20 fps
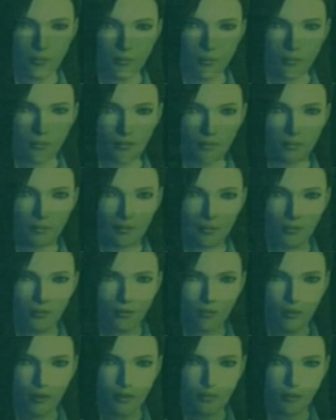You need
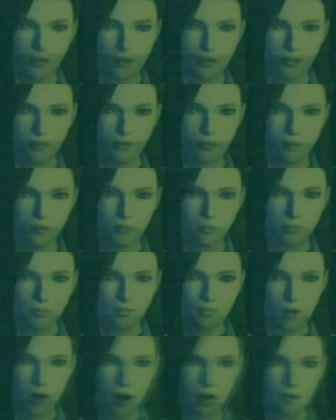someone to watch your
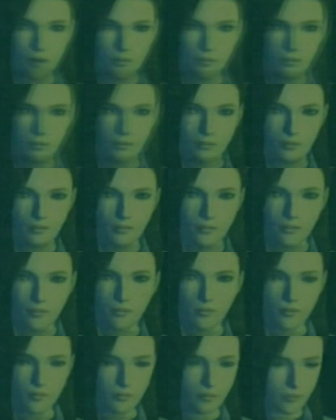back.
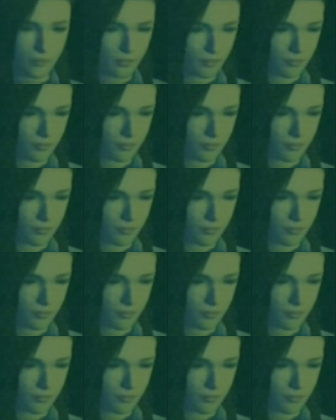But I